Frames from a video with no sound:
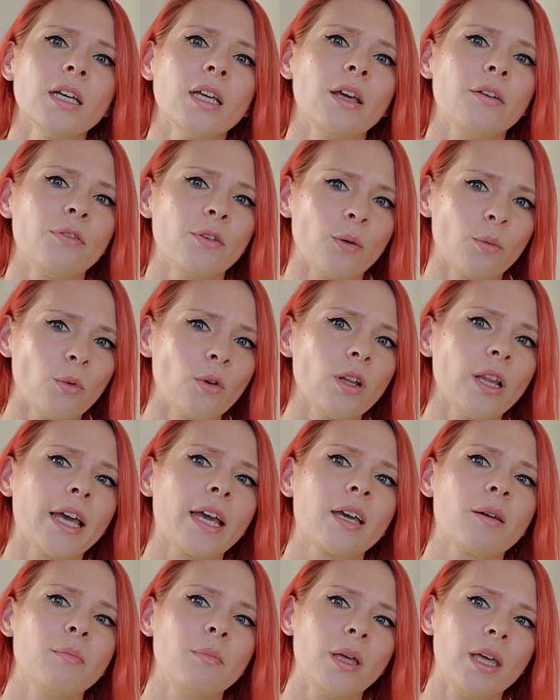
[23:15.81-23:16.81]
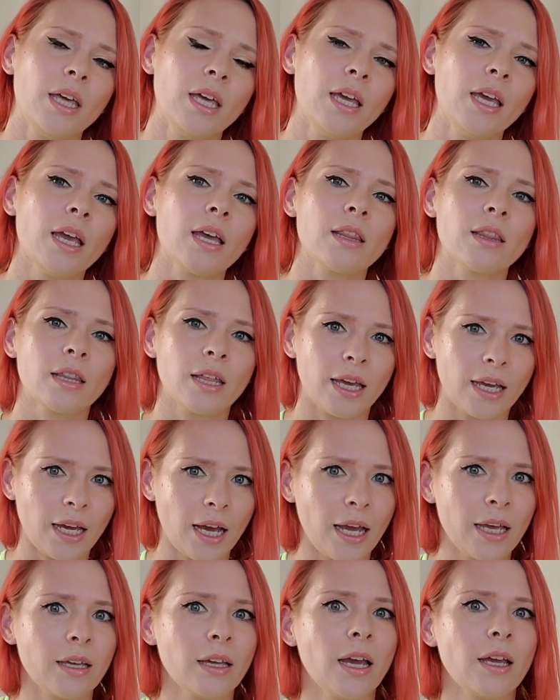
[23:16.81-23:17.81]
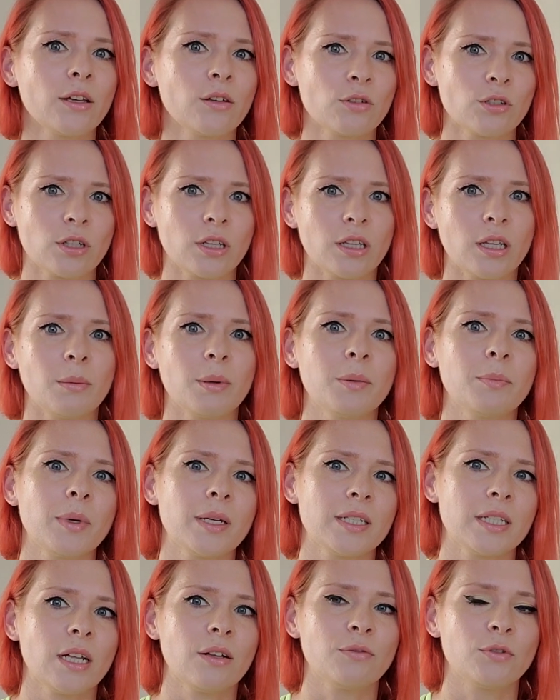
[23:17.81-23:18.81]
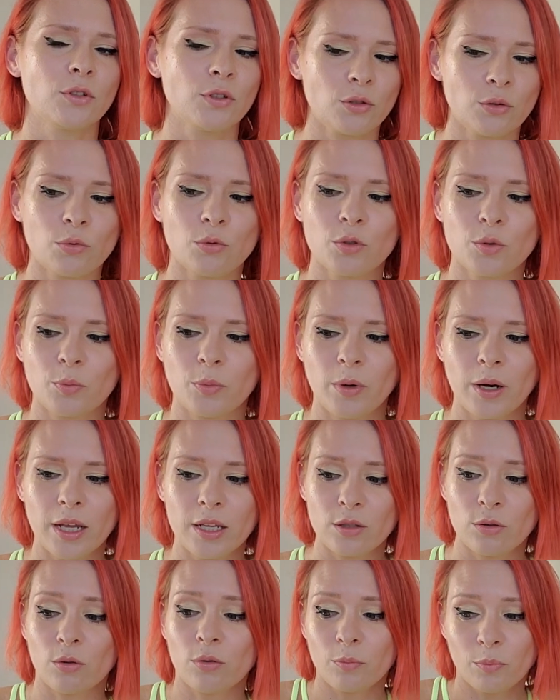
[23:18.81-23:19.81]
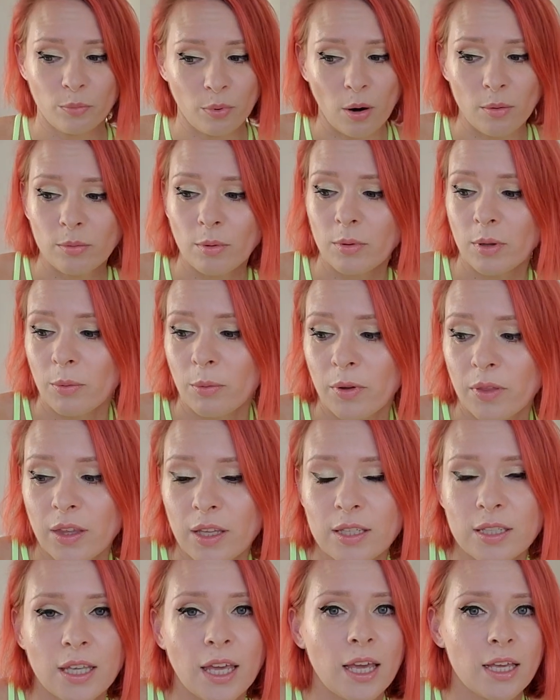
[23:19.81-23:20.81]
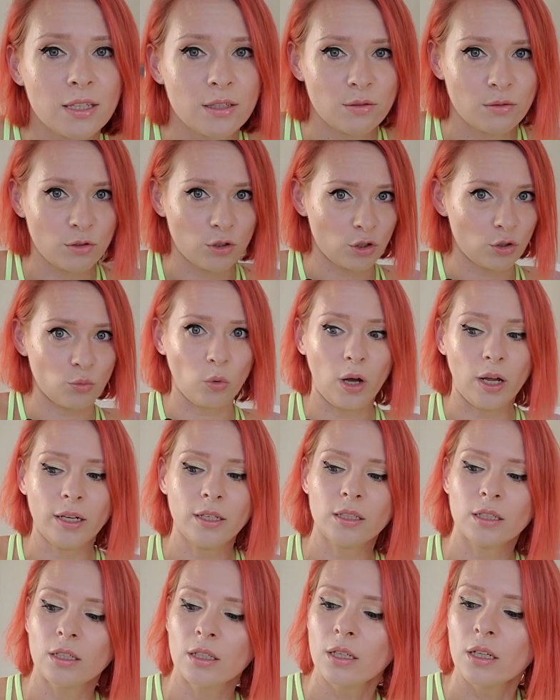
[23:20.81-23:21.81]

If you're more like me and like I usually limit myself to 2 sprays, or probably with this case just 1,